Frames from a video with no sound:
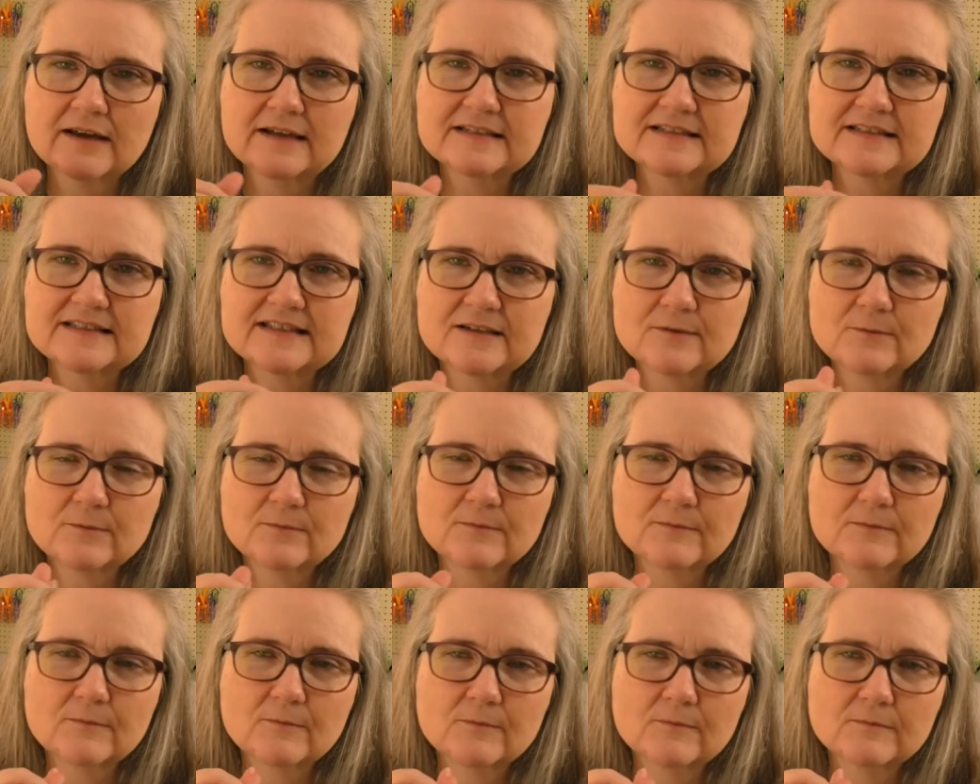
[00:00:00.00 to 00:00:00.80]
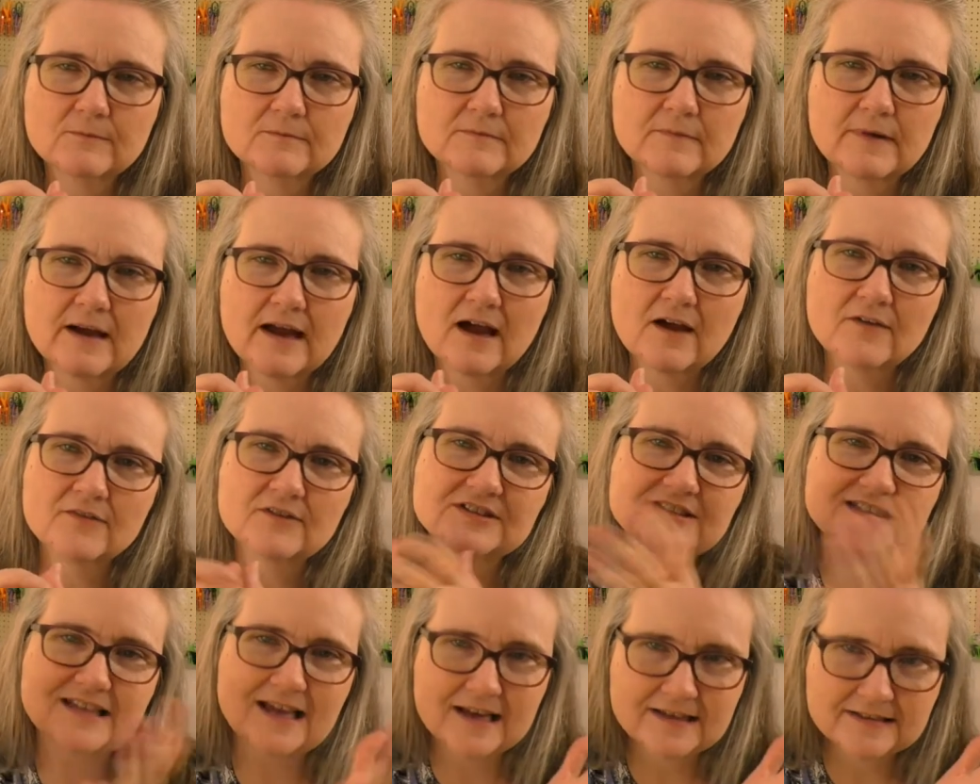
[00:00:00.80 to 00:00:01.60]
and see how the
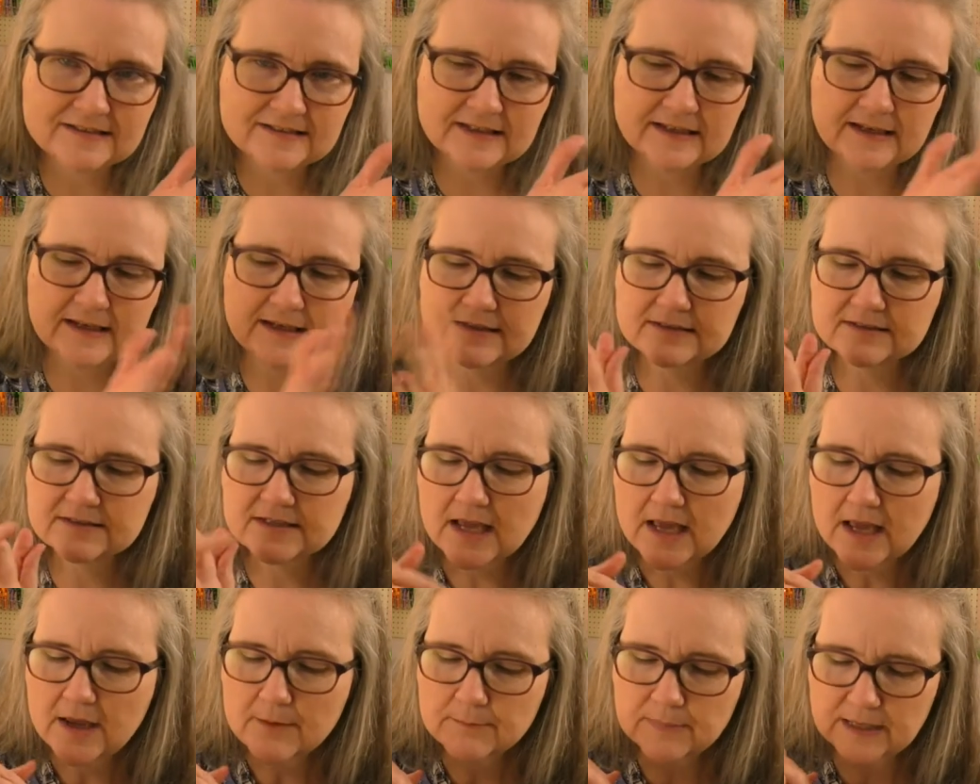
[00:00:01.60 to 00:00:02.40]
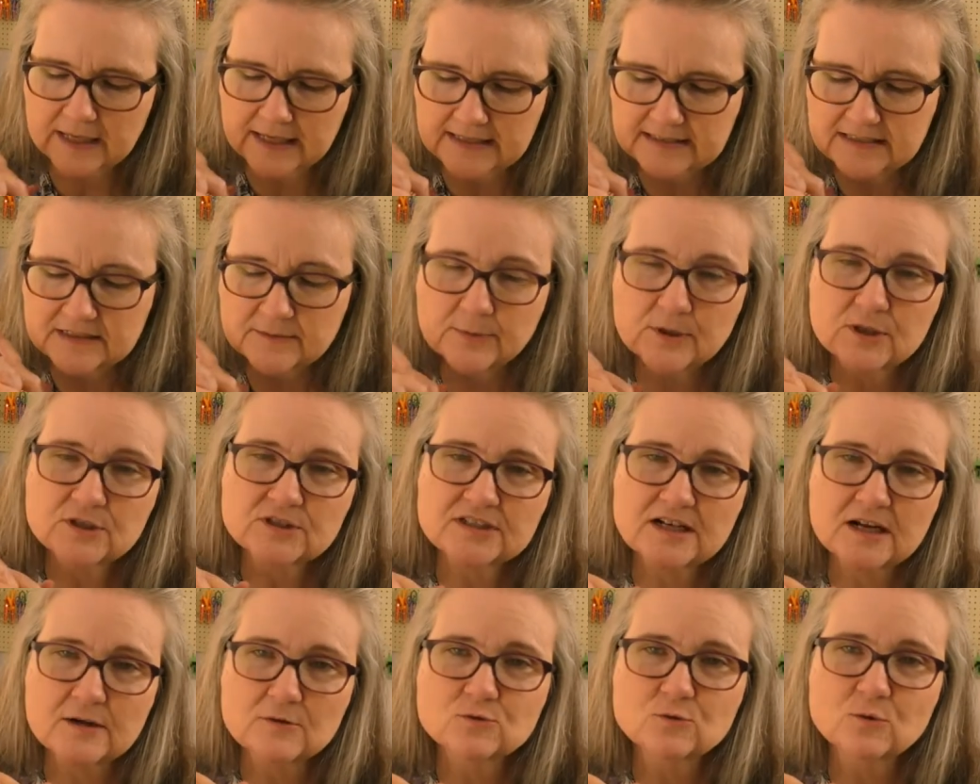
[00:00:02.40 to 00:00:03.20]
sizing is because the
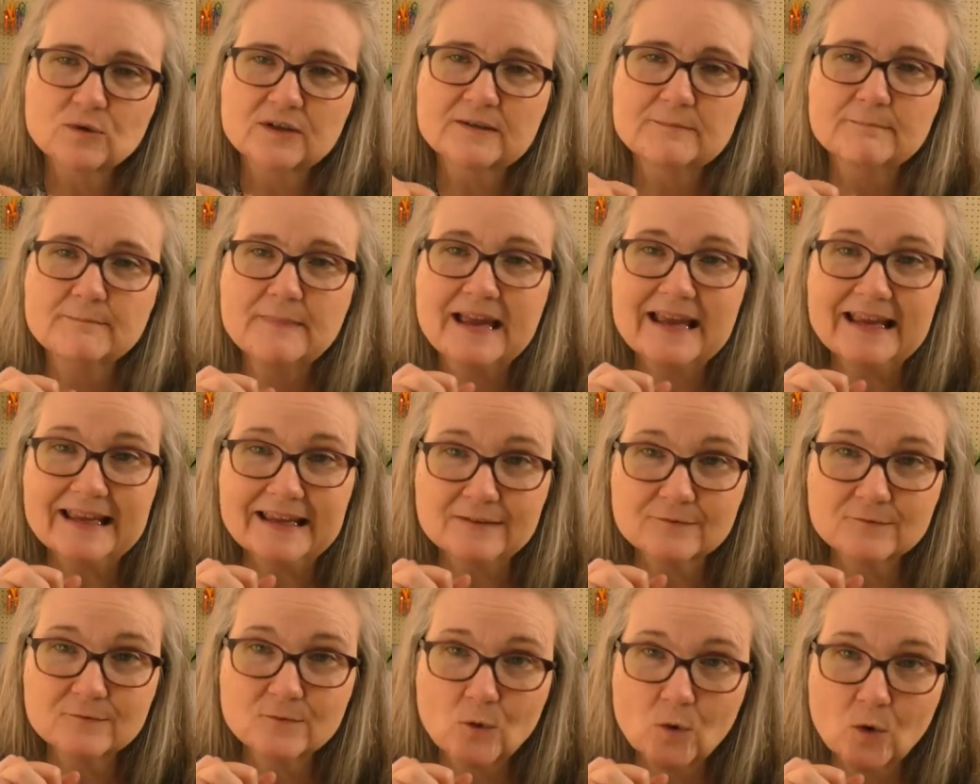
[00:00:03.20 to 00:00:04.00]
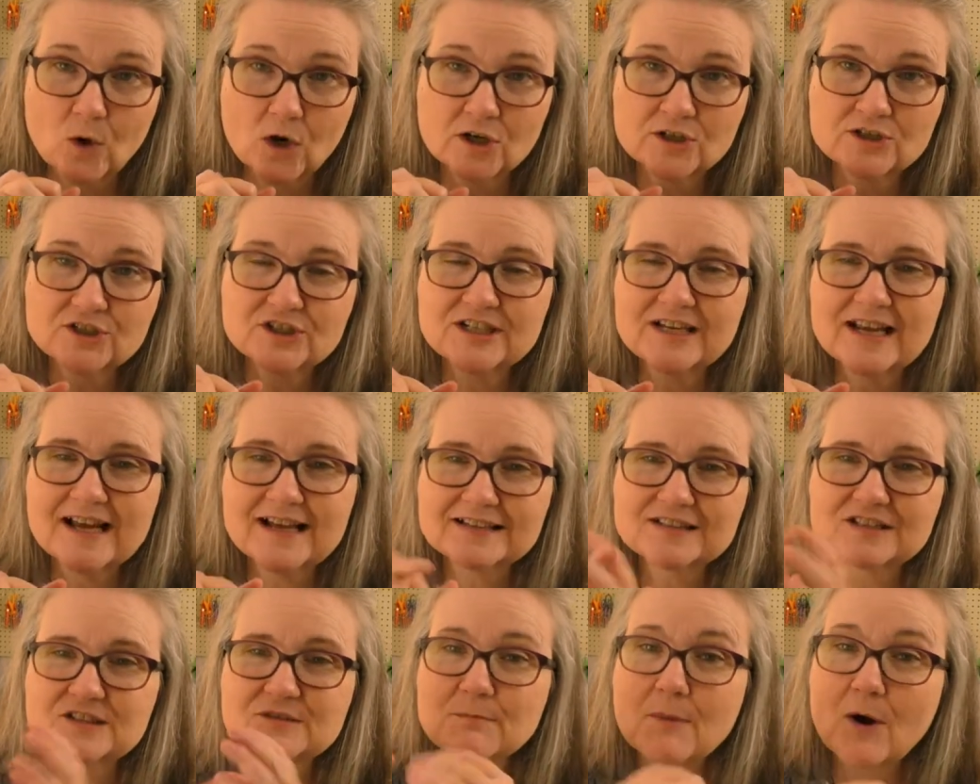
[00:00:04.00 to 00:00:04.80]
person I was wanting to make it for, she
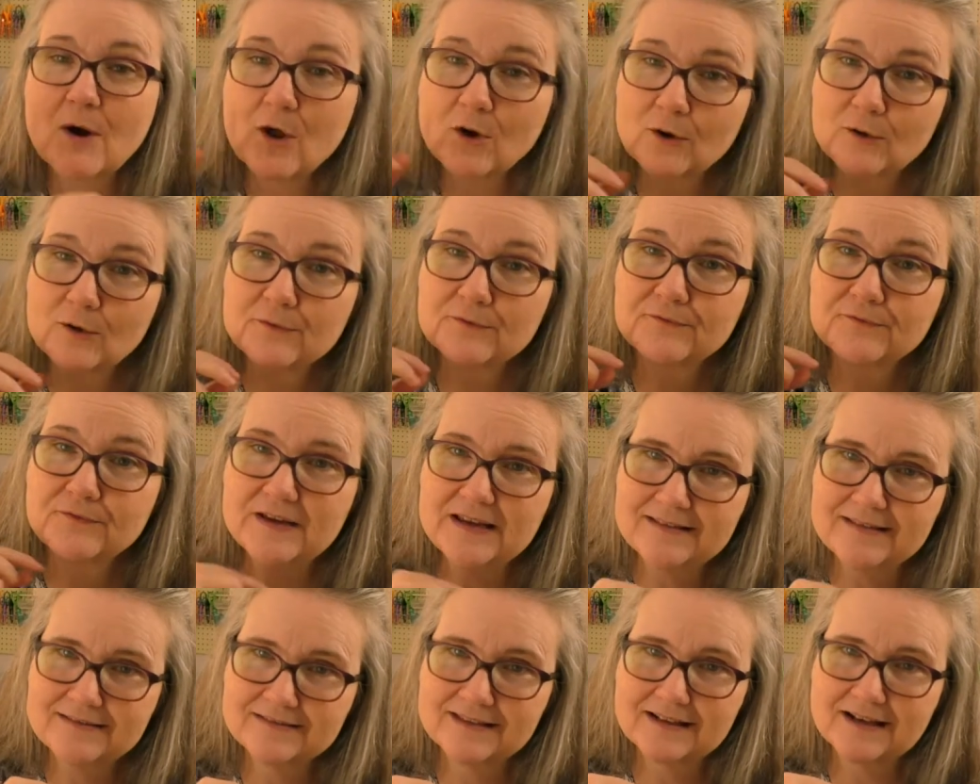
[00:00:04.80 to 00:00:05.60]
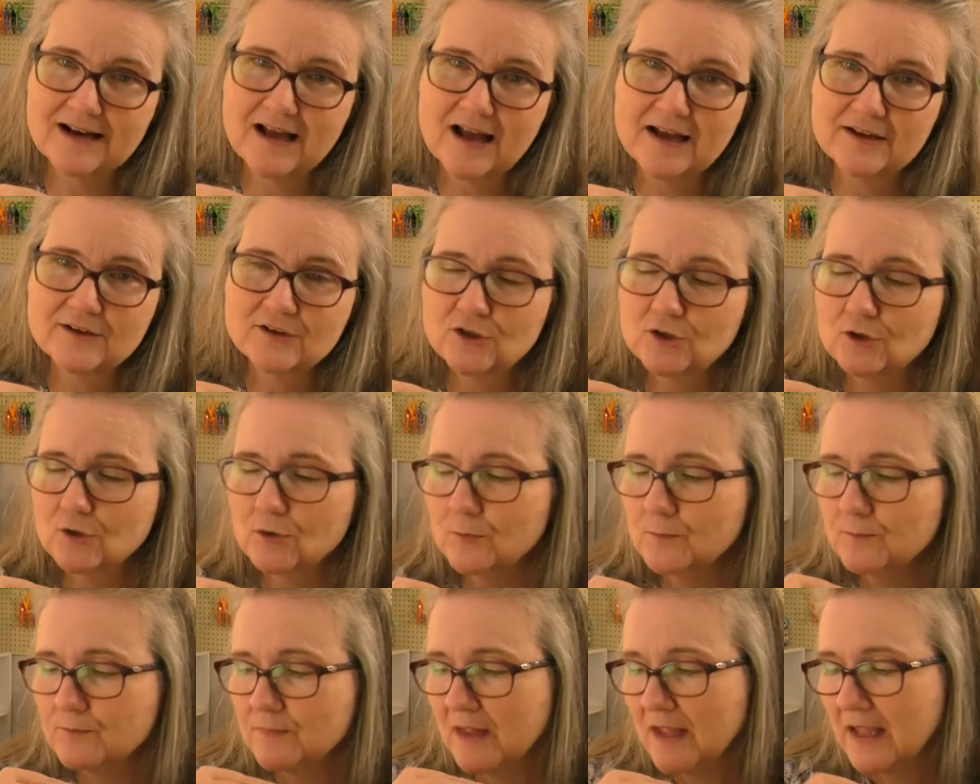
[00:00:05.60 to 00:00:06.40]
has smaller feet than I do.
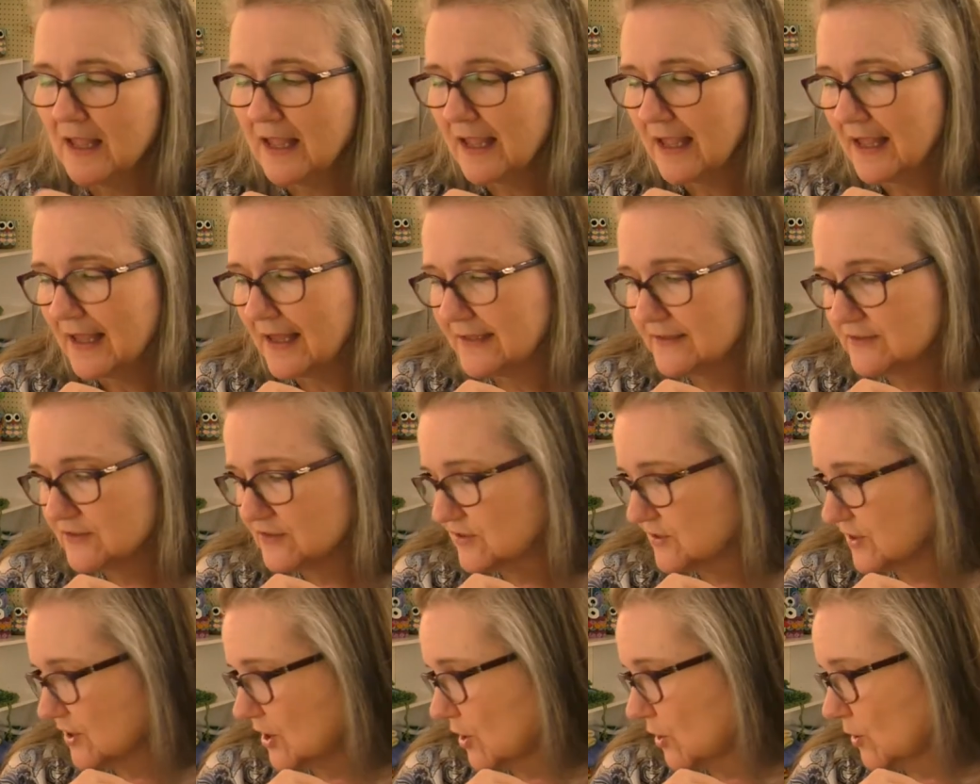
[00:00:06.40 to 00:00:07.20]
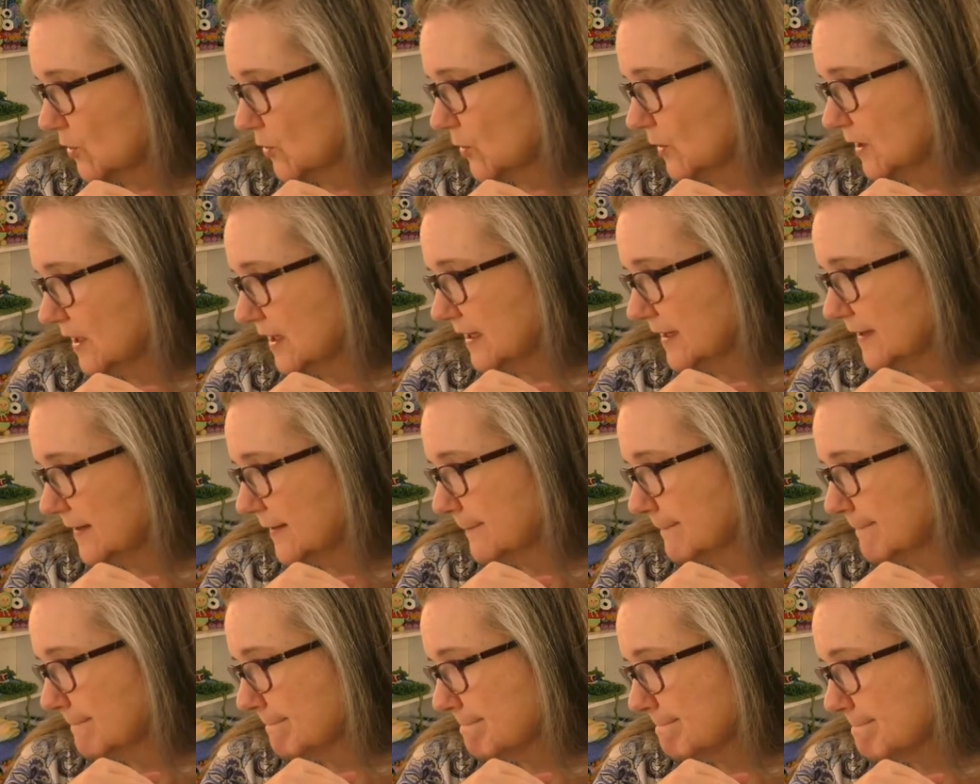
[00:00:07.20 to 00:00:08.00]
And so
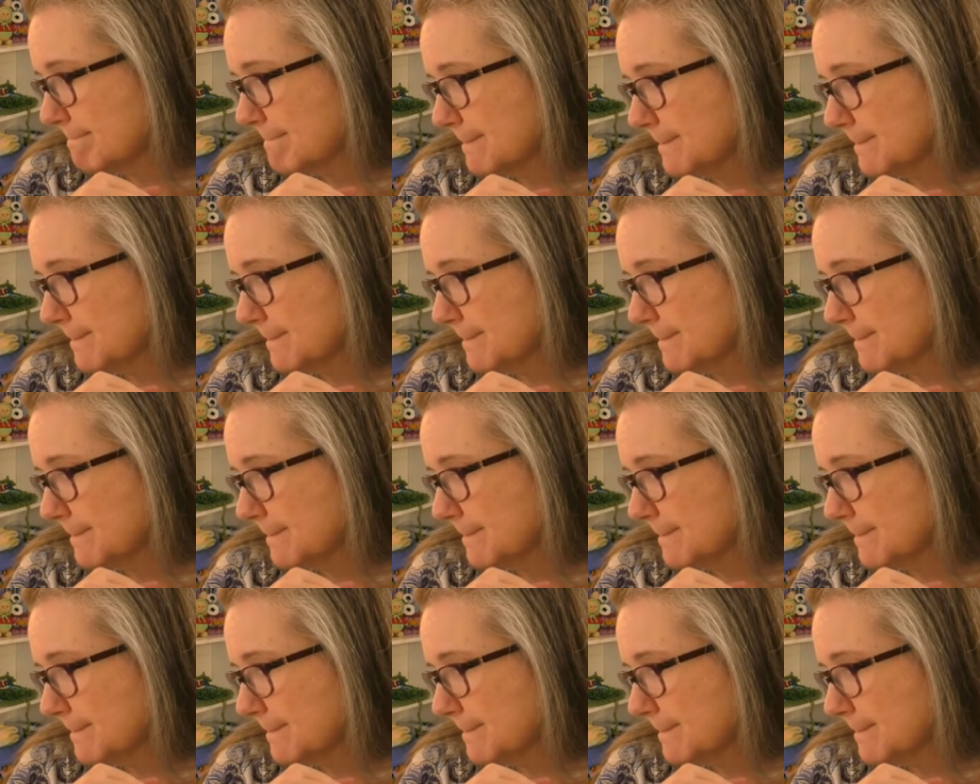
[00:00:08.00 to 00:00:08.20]
um,